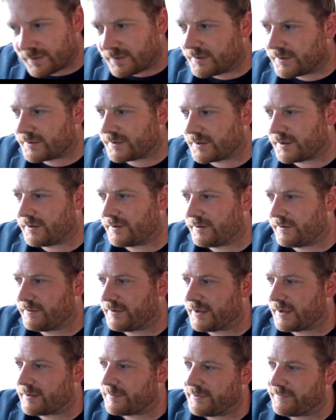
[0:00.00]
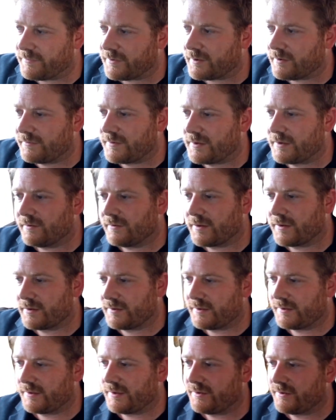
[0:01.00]
So get them involved in all
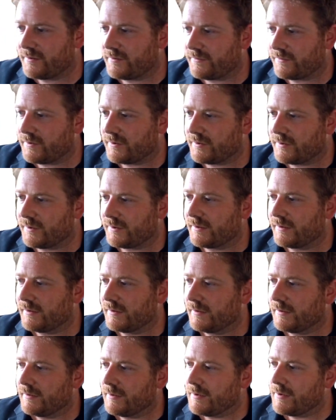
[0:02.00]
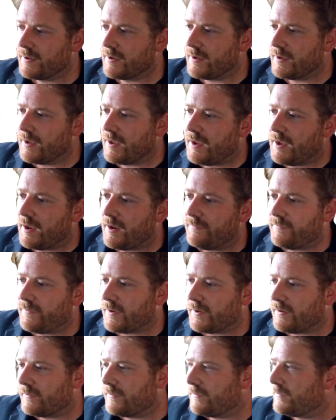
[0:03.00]
those decisions, of course.
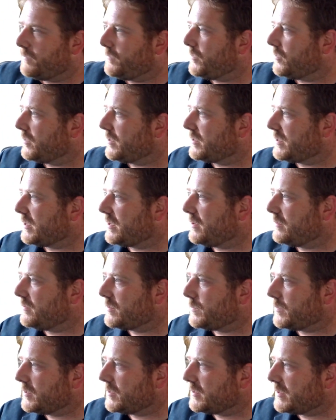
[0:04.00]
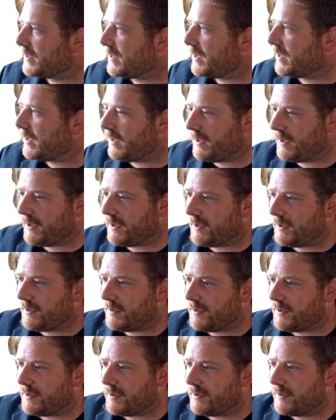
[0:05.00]
Involve your executive sponsor
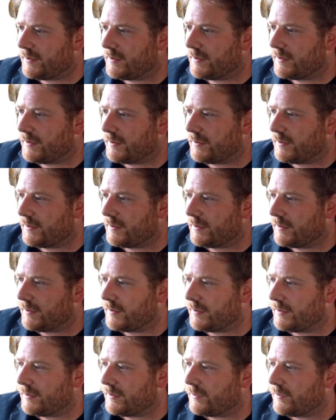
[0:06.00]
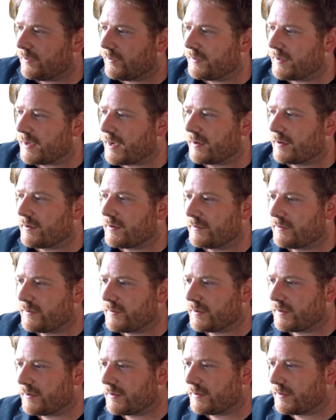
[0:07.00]
in all data
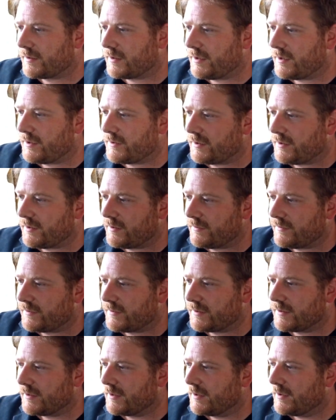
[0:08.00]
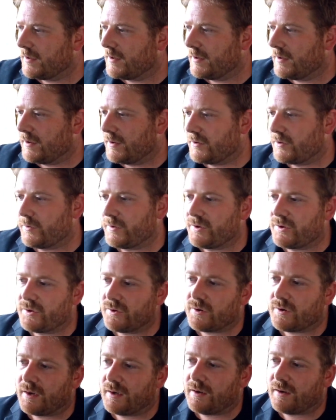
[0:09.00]
culture initiatives to
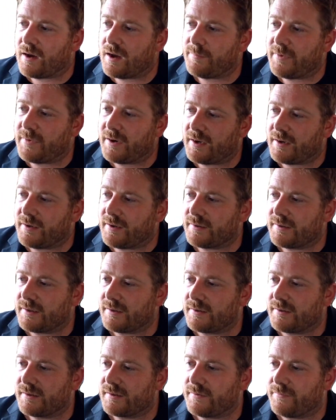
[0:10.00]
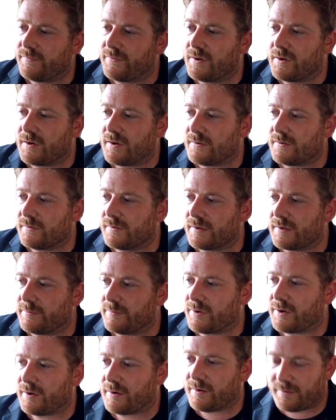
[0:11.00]
ensure alignment and consensus of goals
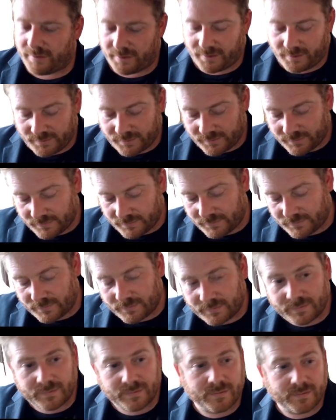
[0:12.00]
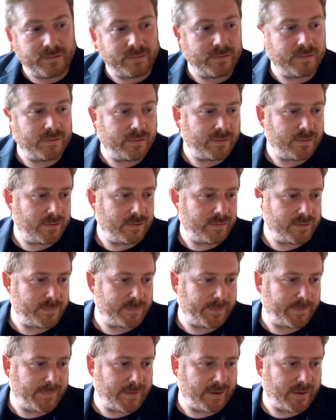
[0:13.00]
and priorities.
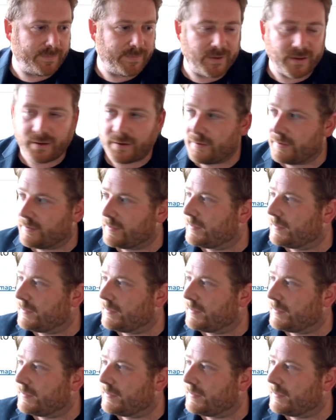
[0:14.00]
Just pop that up there.